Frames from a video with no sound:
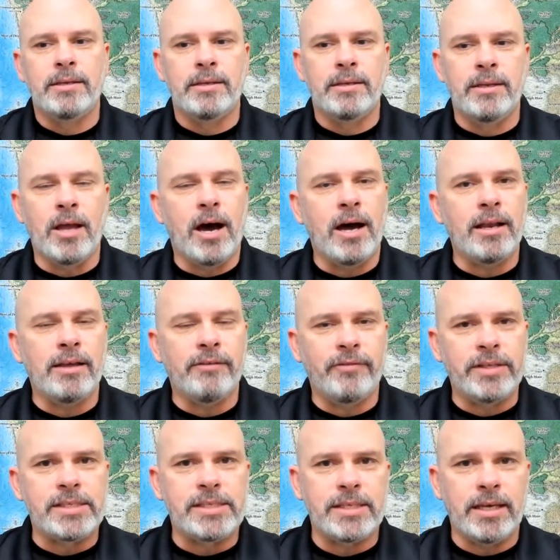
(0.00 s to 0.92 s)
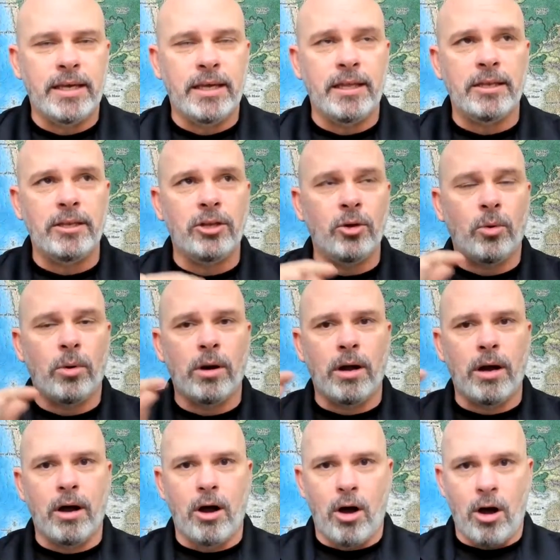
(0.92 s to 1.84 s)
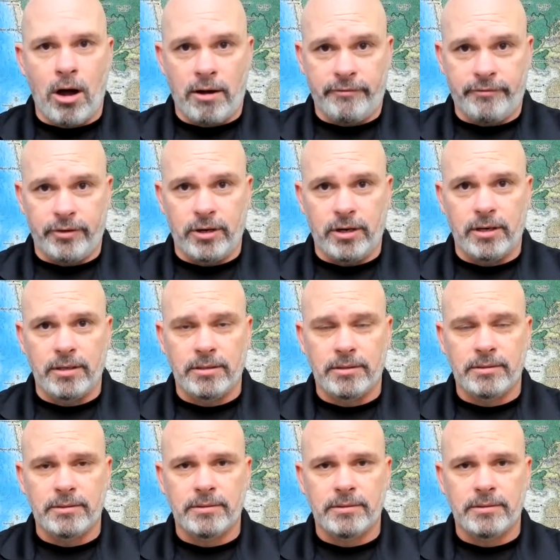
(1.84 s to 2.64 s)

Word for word: Not if it's in your offer.